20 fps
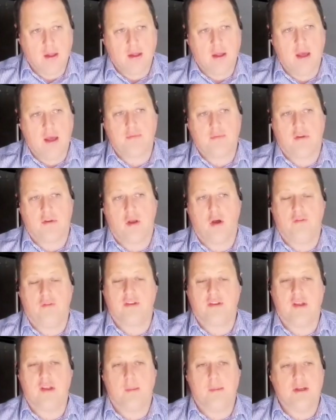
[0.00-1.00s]
Yep, so
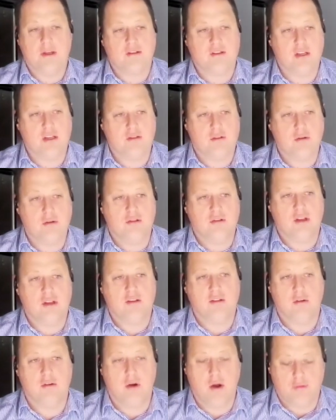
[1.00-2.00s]
office number
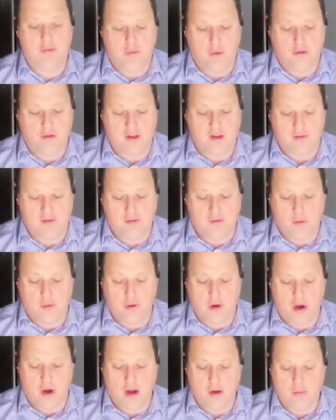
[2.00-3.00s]

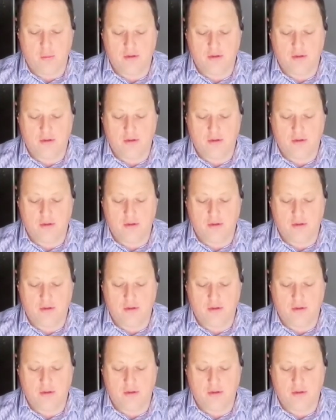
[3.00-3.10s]
62604749.